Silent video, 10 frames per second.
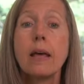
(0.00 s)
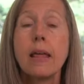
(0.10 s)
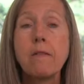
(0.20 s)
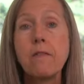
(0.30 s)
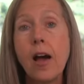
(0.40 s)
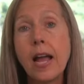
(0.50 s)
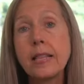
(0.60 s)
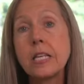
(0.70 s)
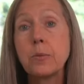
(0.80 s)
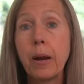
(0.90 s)
They
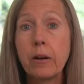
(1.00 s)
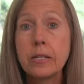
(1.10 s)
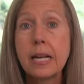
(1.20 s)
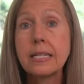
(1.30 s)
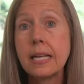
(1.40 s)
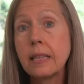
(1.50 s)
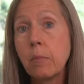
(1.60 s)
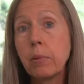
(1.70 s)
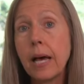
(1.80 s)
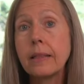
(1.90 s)
find these parasites in
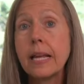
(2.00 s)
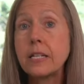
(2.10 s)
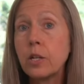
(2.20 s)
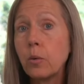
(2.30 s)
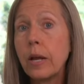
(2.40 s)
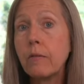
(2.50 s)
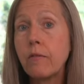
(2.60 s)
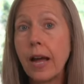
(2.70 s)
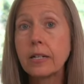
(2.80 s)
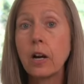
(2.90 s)
the blood. They do
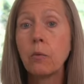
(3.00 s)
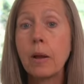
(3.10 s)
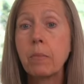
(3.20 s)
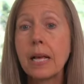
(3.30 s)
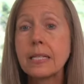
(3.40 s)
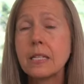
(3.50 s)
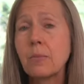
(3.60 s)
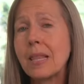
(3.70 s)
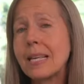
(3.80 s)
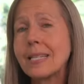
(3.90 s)
infect our red blood
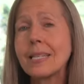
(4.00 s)
cells, but this